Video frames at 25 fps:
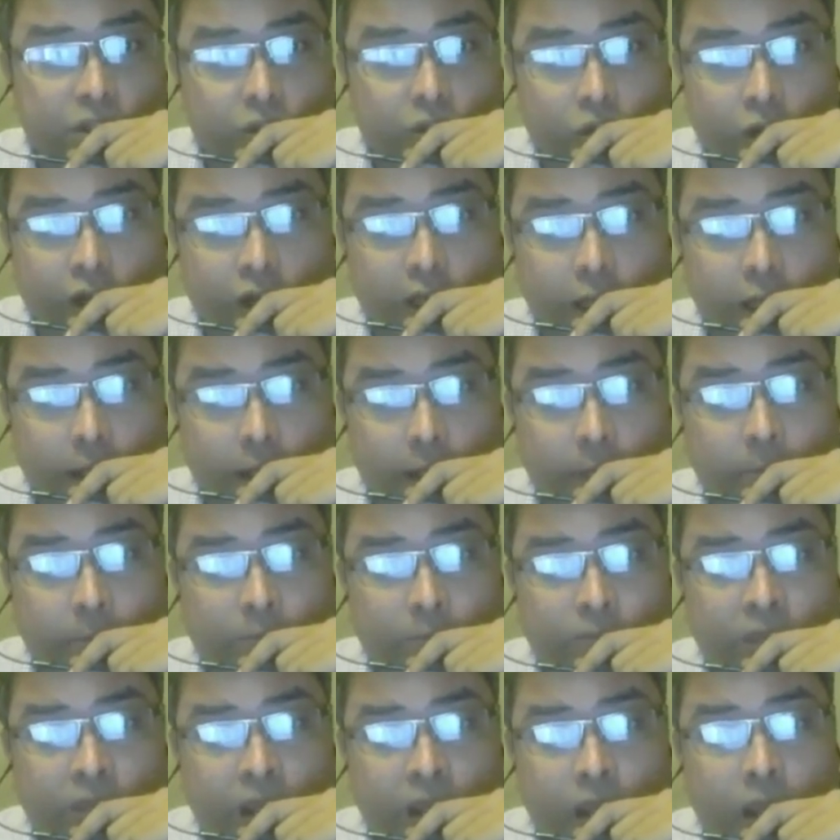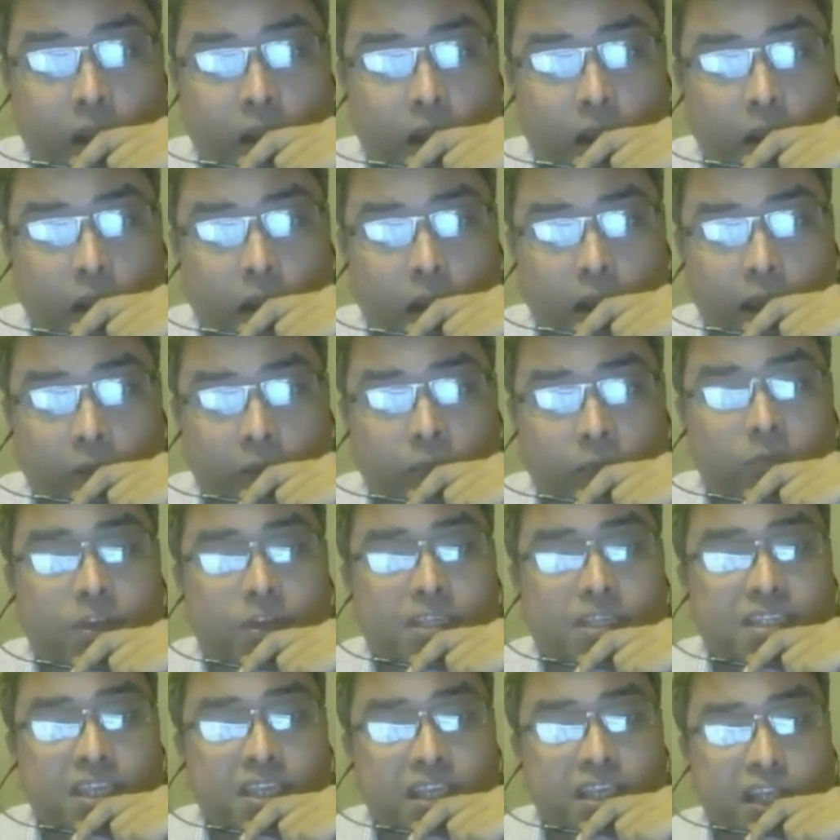joining
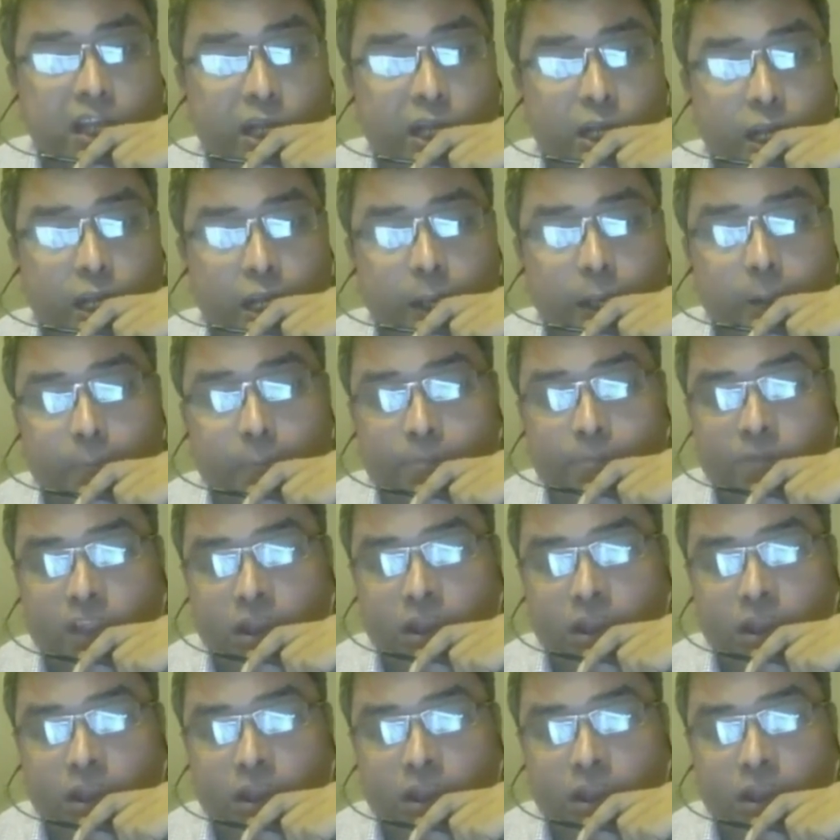every single day.